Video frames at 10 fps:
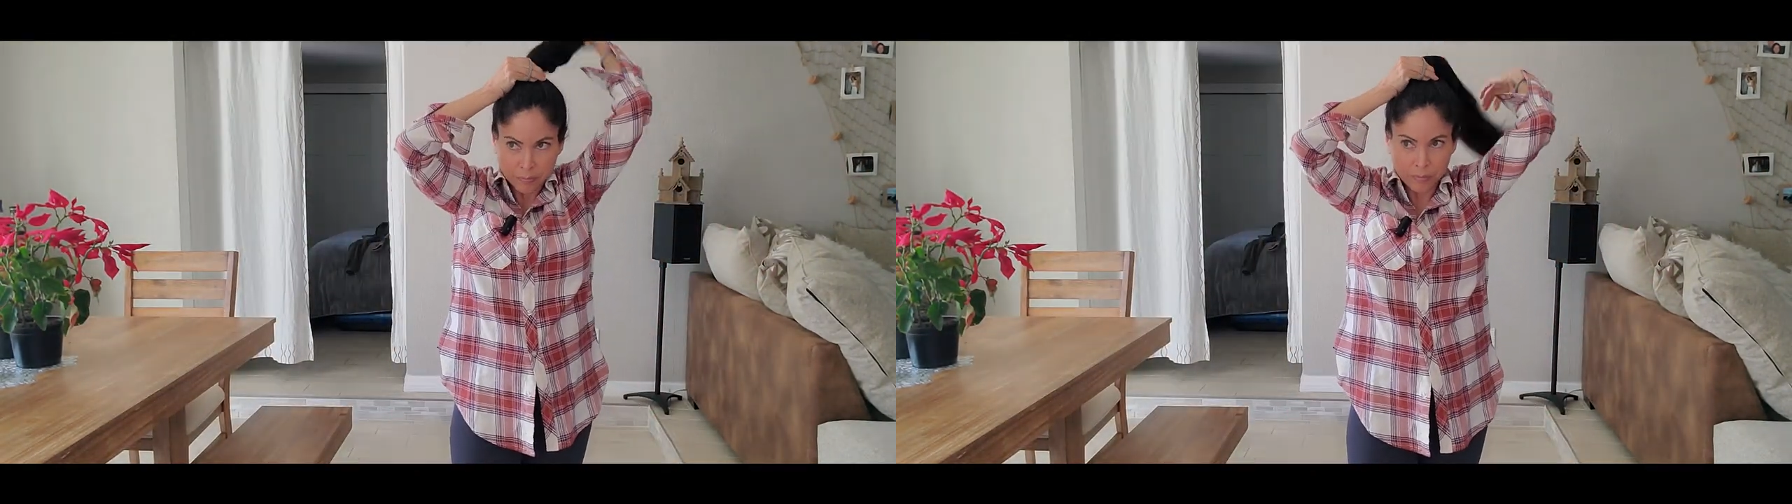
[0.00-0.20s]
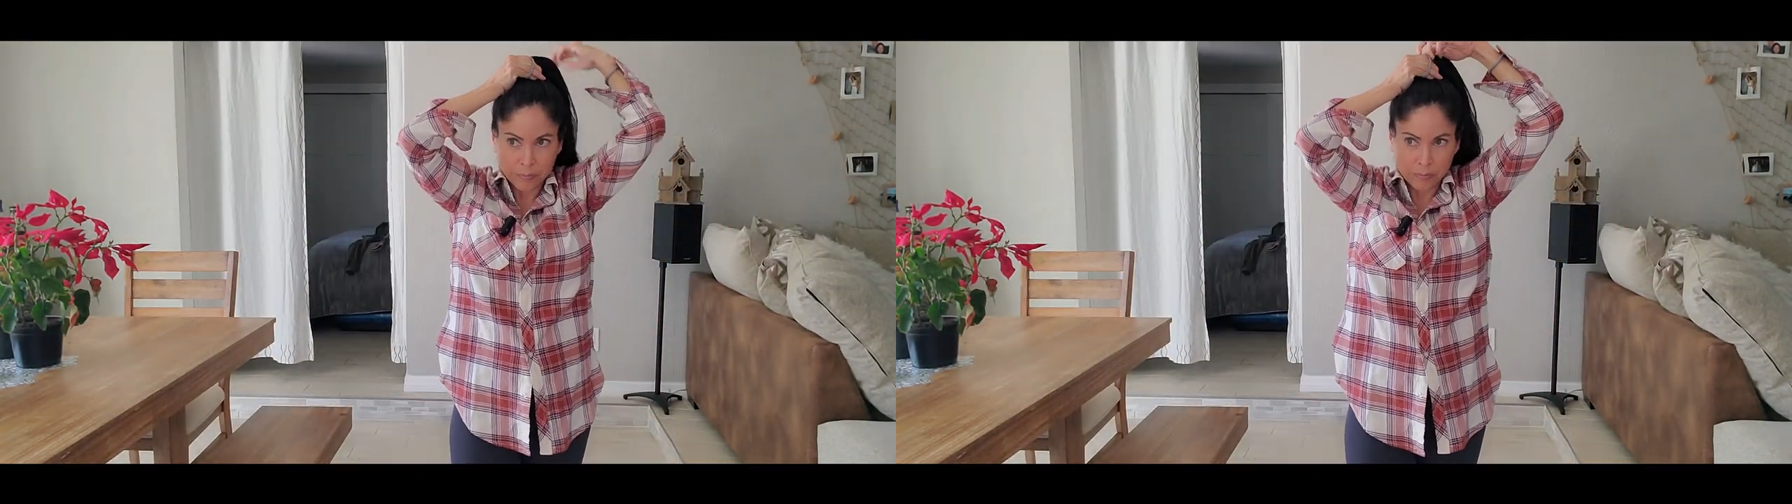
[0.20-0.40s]

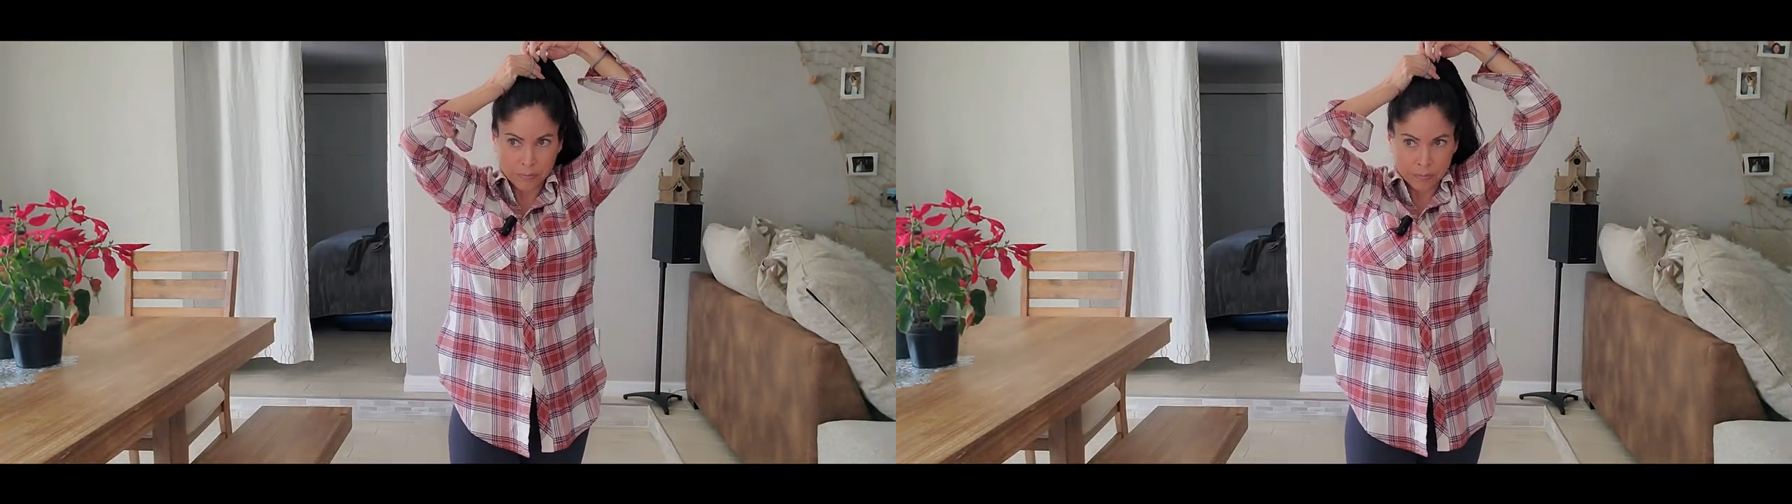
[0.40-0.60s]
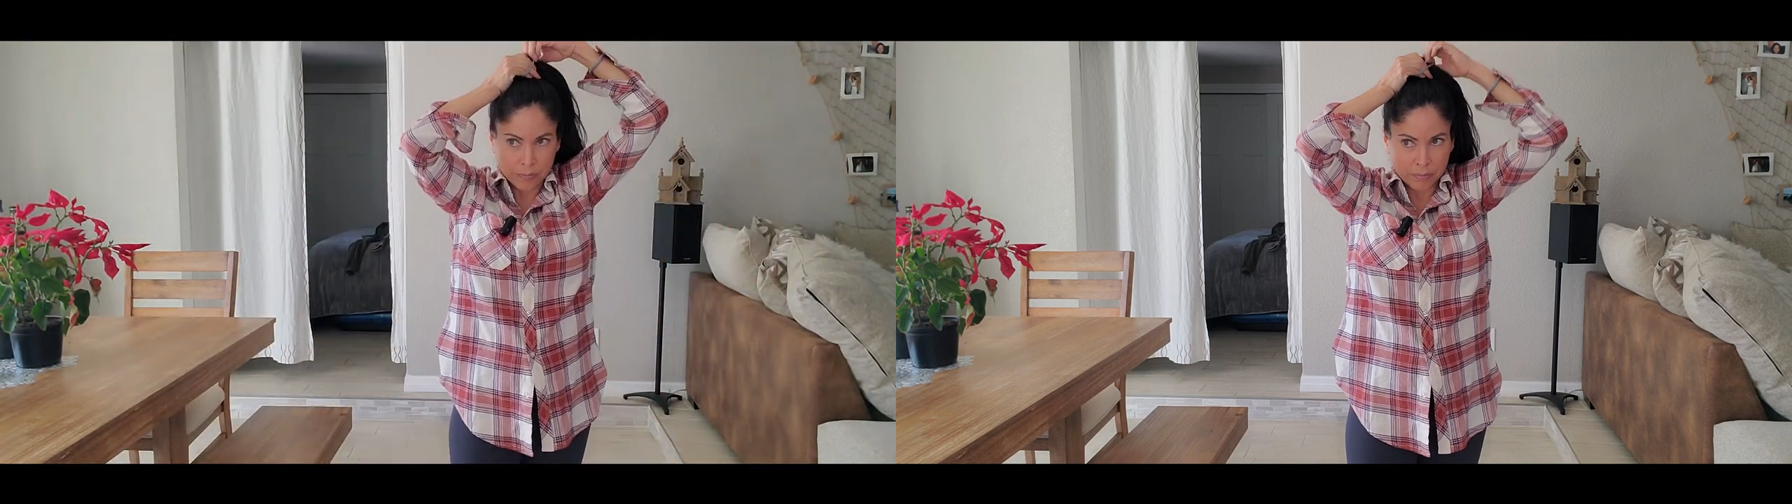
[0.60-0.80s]

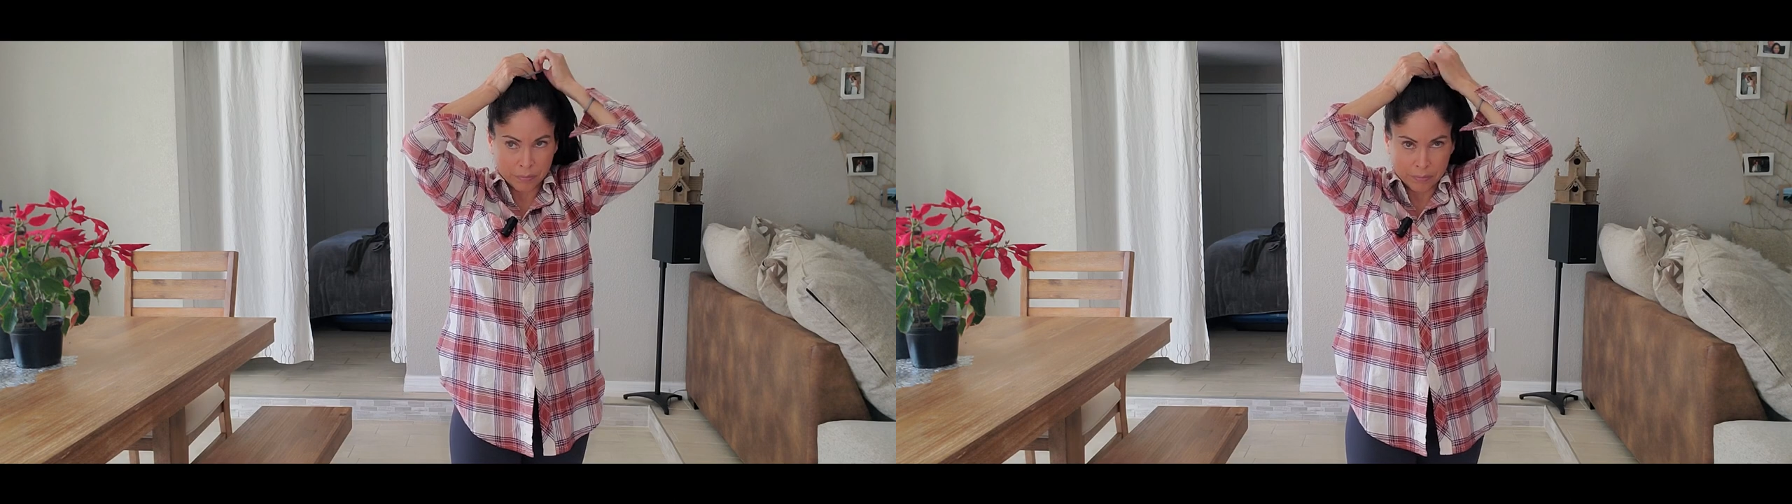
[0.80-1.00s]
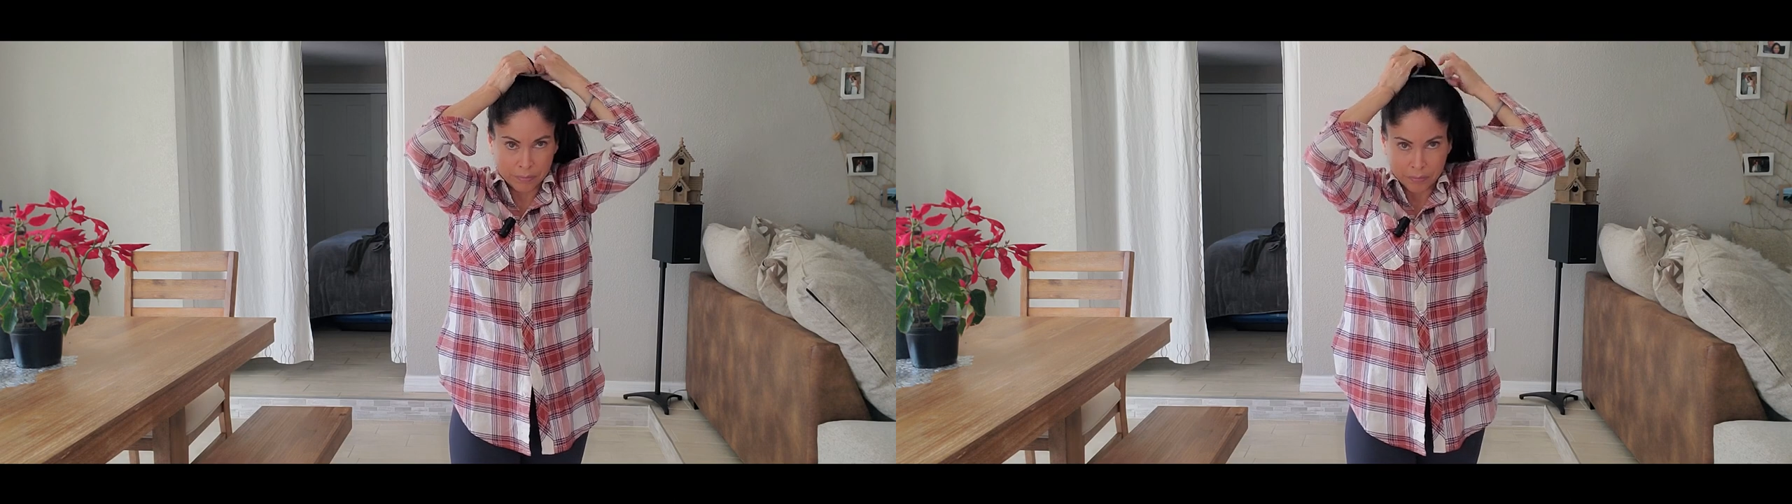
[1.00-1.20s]

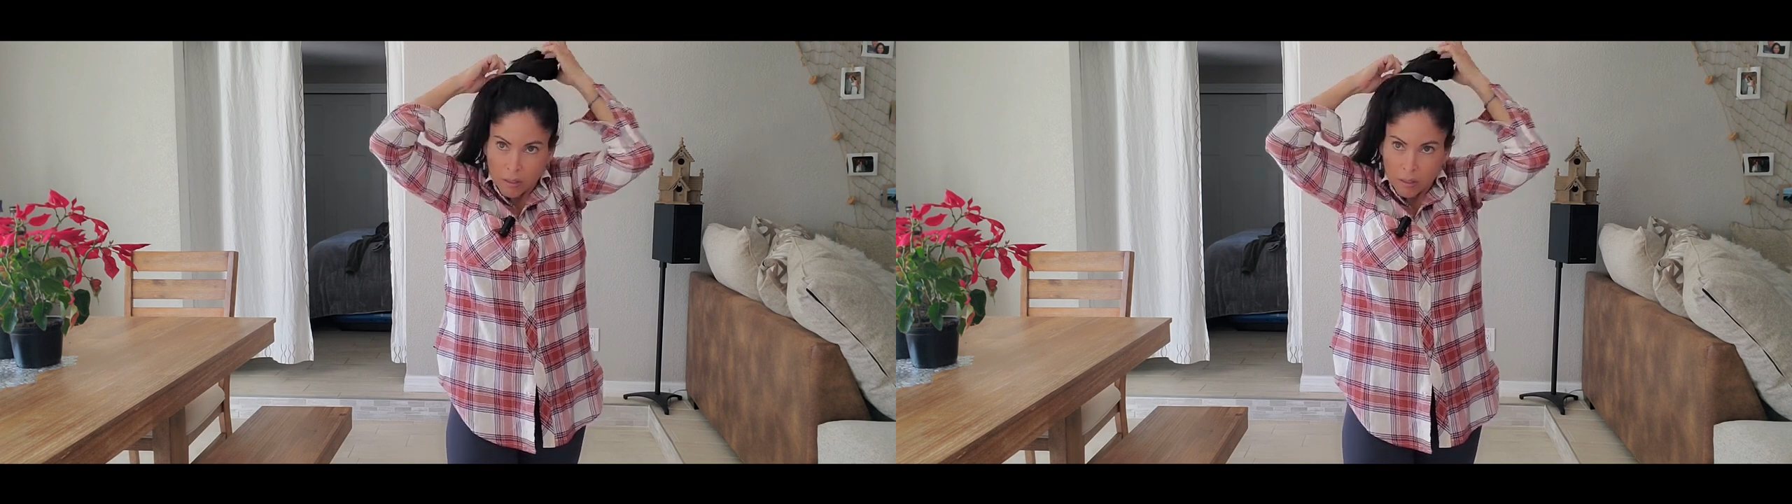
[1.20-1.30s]
-mm